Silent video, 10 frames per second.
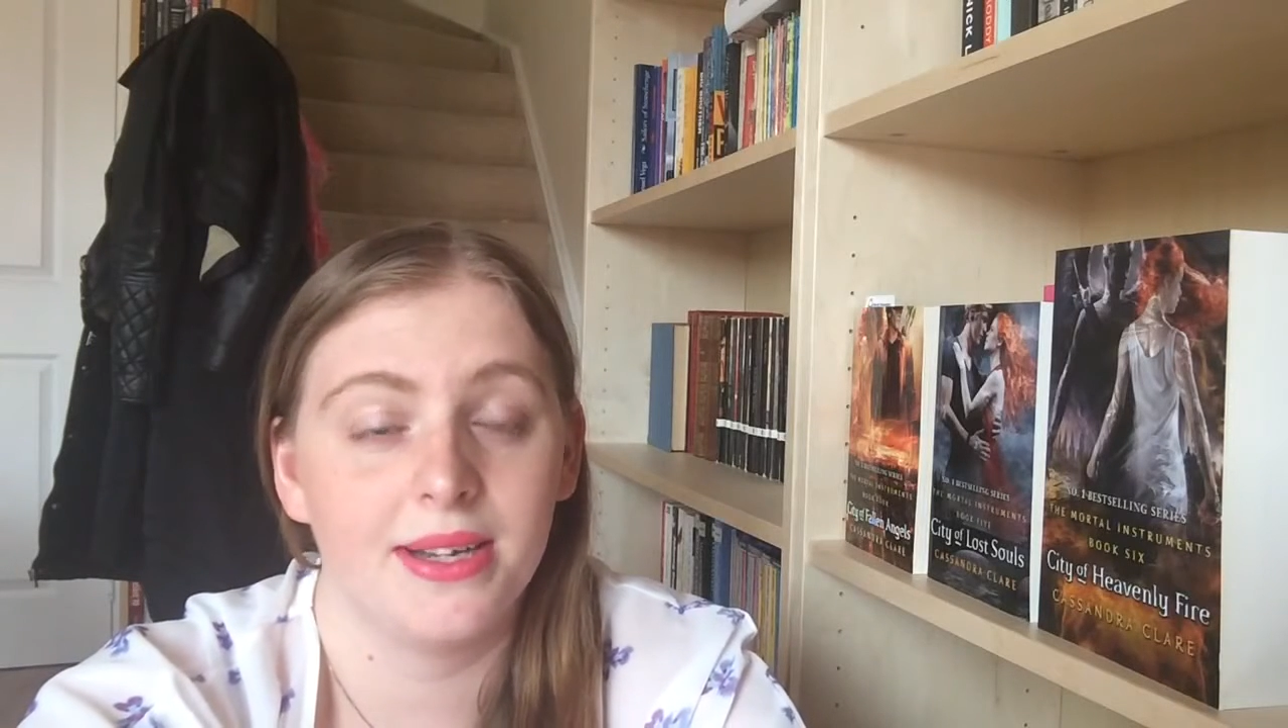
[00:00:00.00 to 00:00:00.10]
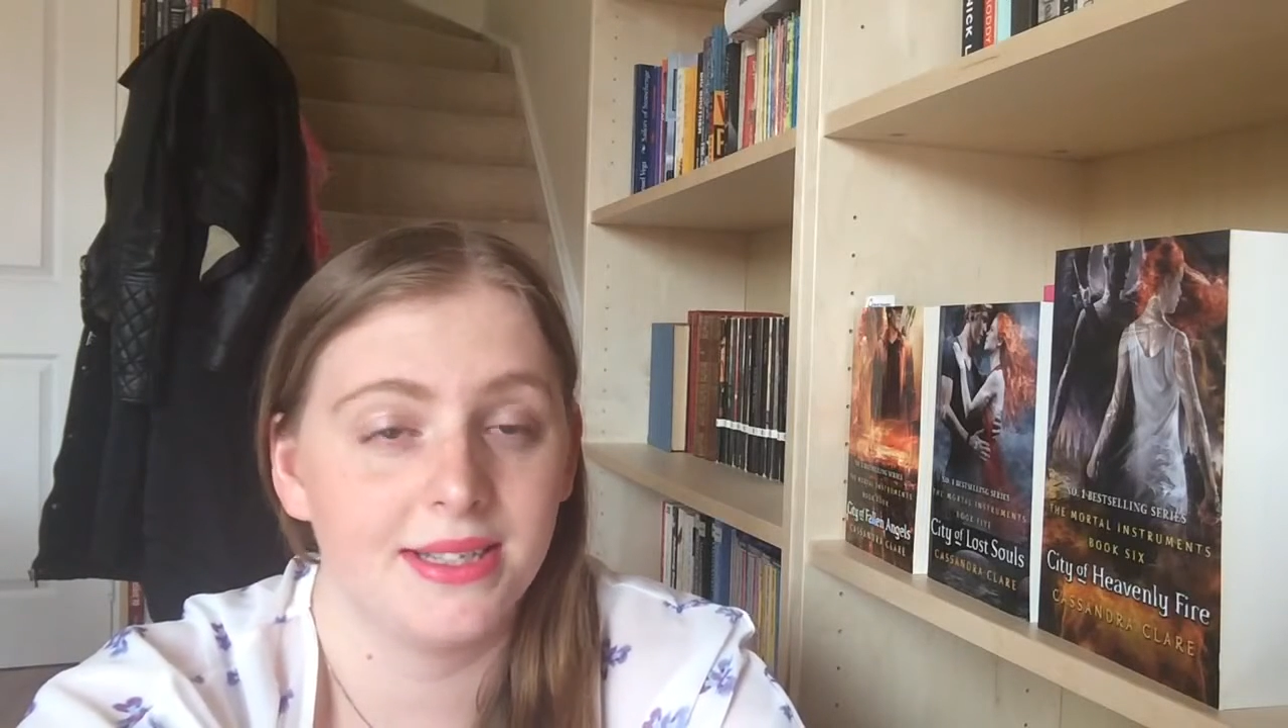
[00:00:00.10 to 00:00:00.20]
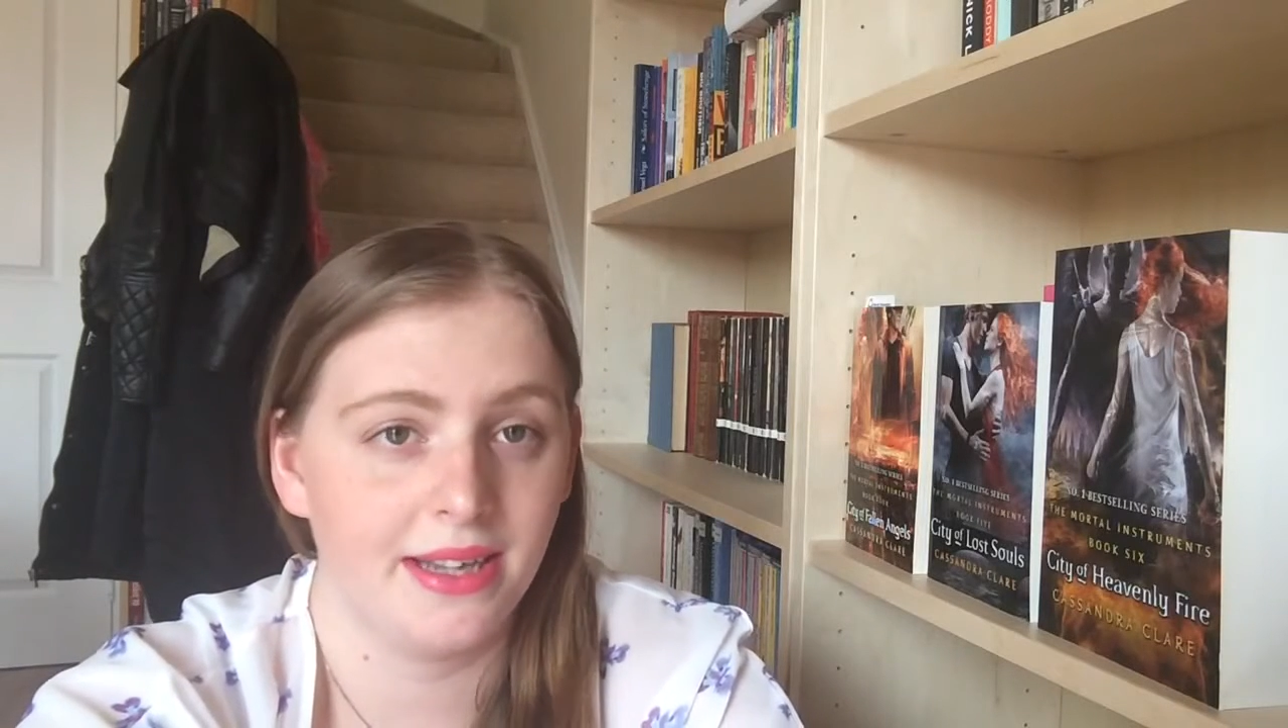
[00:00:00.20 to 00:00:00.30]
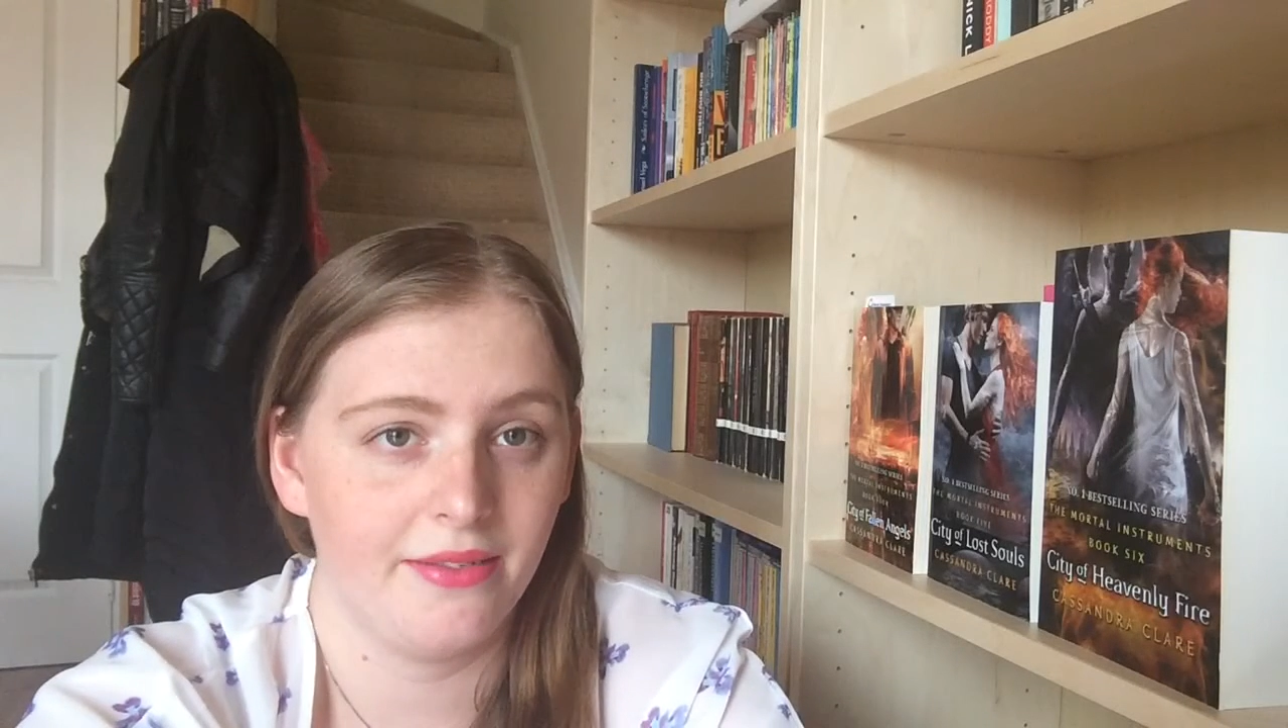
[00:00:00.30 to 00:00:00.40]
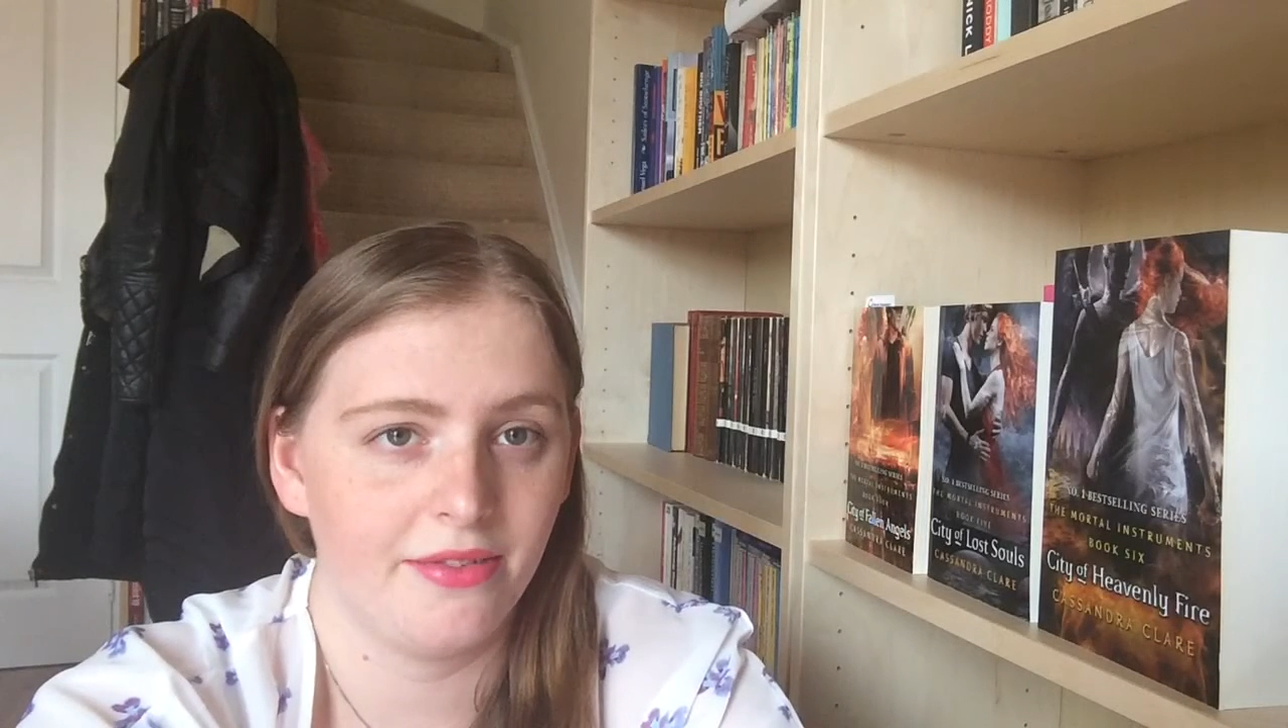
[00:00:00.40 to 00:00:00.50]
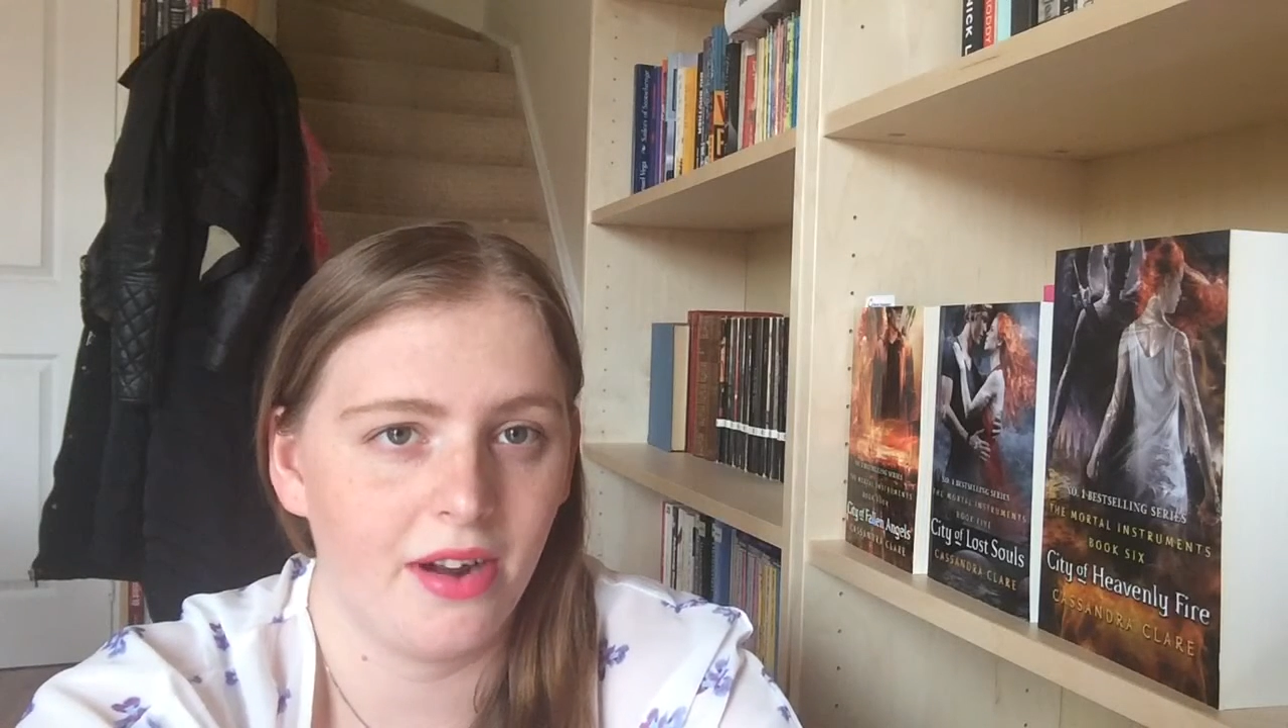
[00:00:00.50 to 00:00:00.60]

Wednesday and